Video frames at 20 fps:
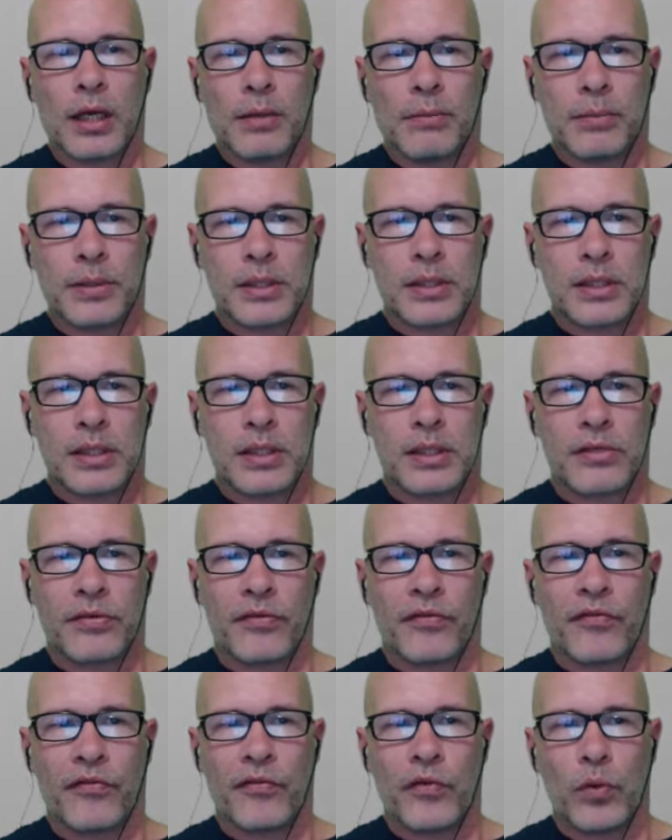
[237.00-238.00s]
But since
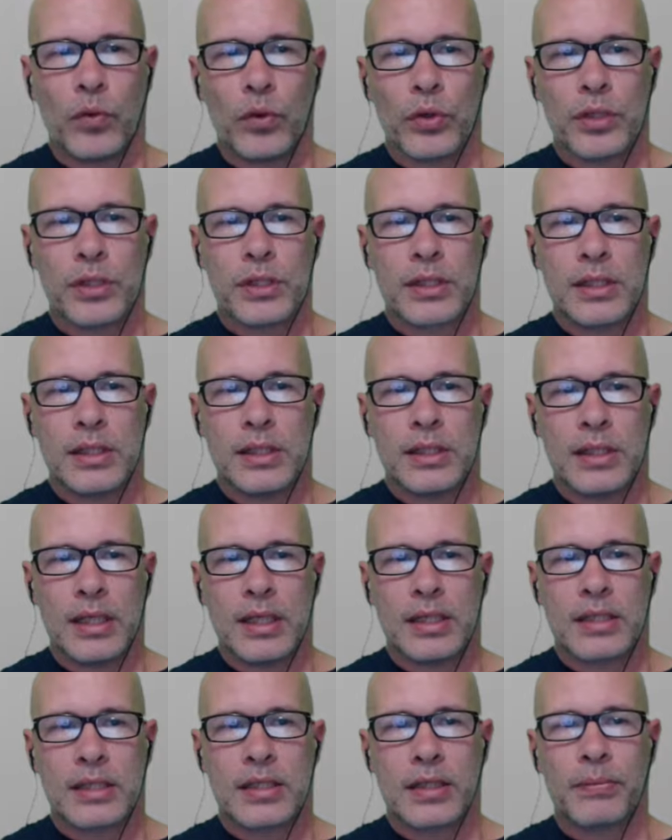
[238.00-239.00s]
force is a
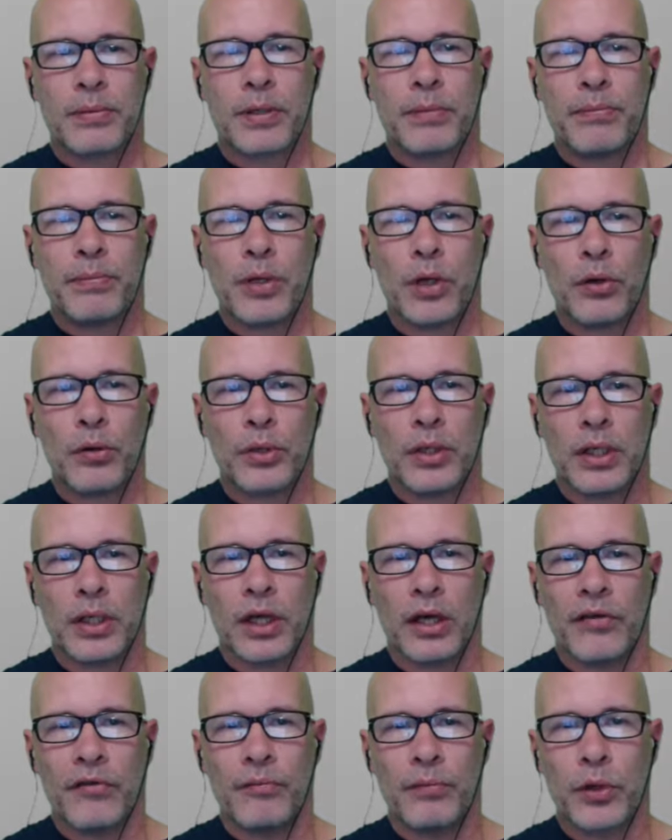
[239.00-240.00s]
subcomponent
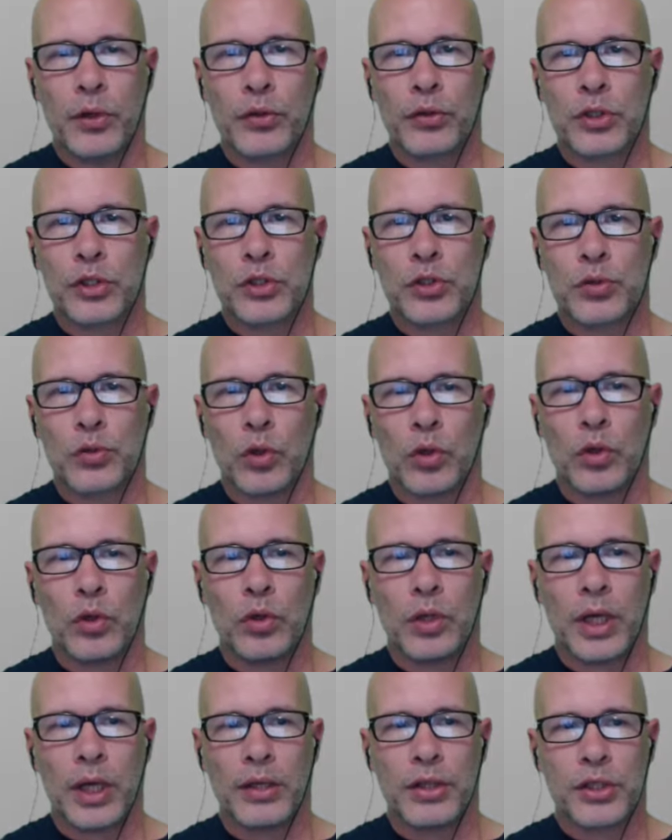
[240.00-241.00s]
of motor
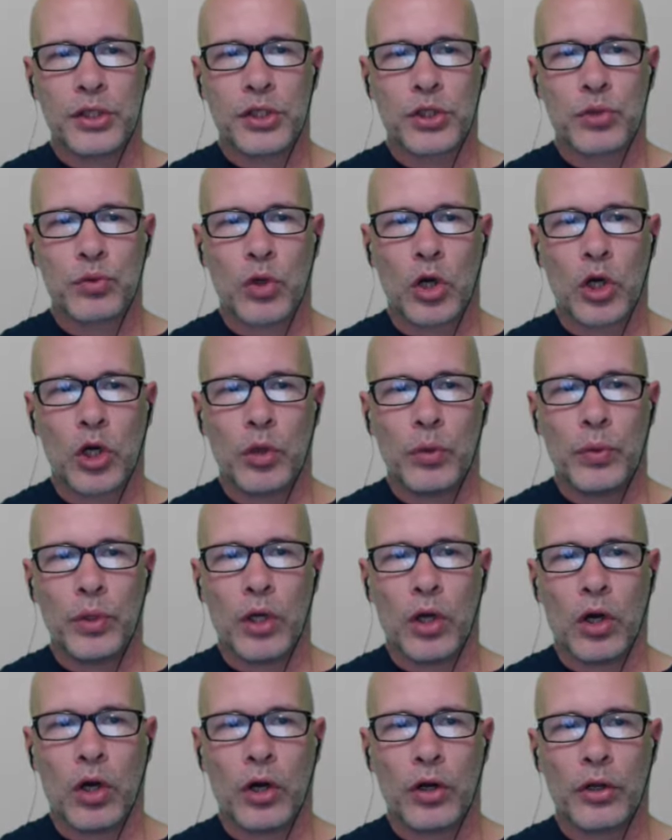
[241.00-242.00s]
control, and the stronger we
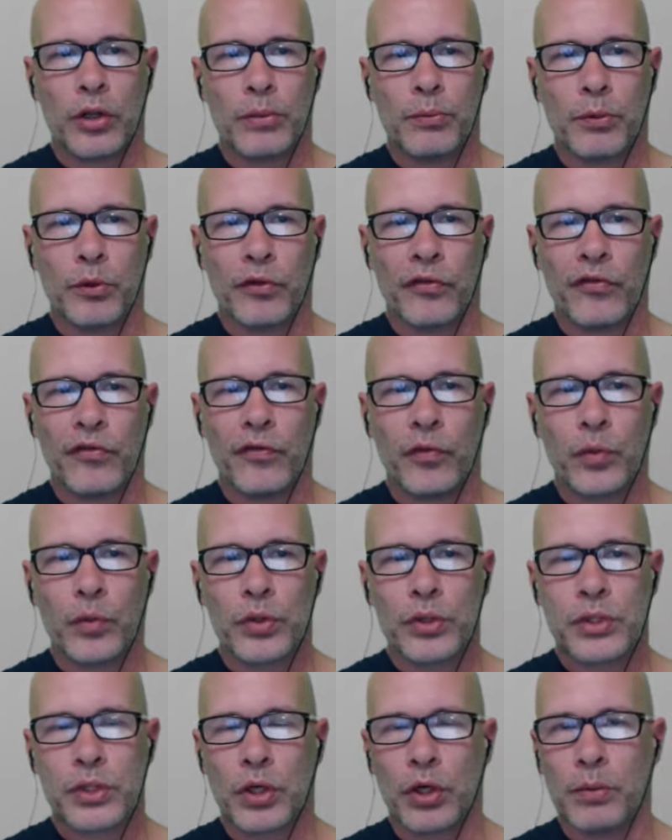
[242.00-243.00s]
are, the more
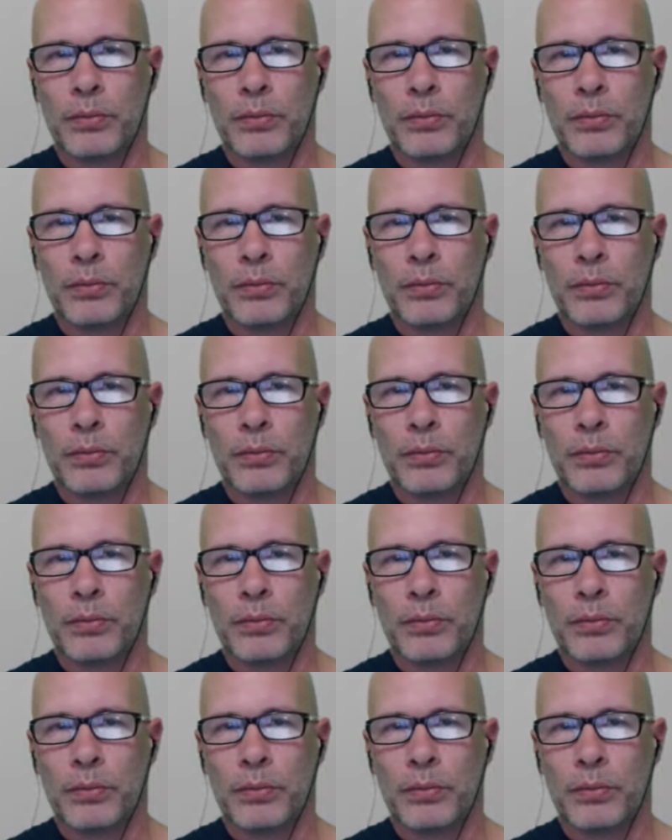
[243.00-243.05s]
force our